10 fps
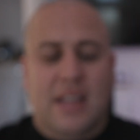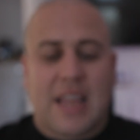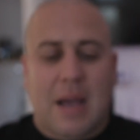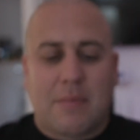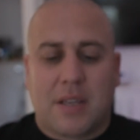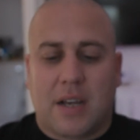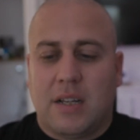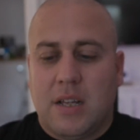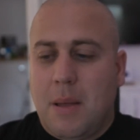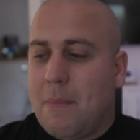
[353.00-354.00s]
adapter,
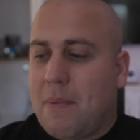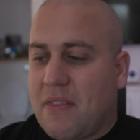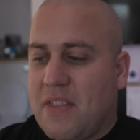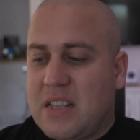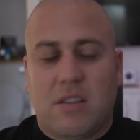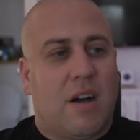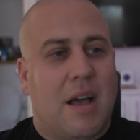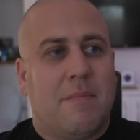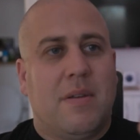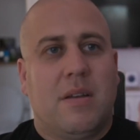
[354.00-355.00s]
but this
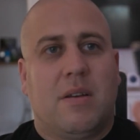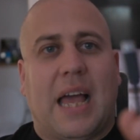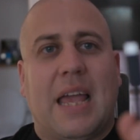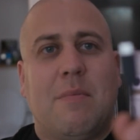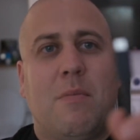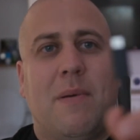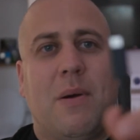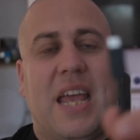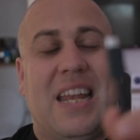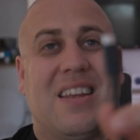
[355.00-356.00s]
time cable
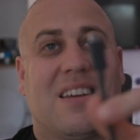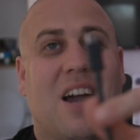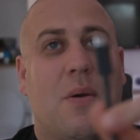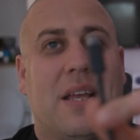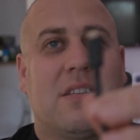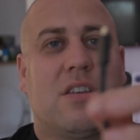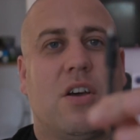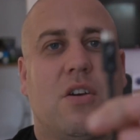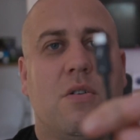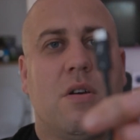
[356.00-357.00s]
built in going
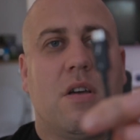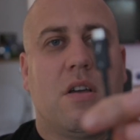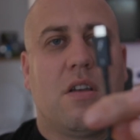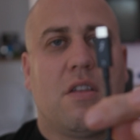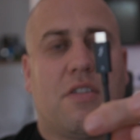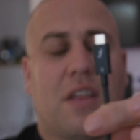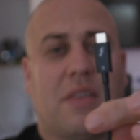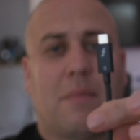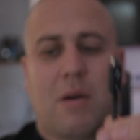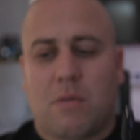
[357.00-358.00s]
to
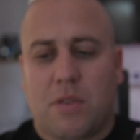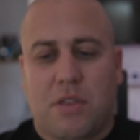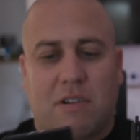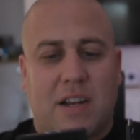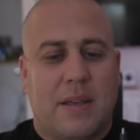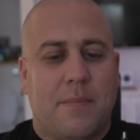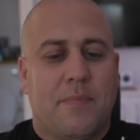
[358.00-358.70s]
Thunderbolt 3.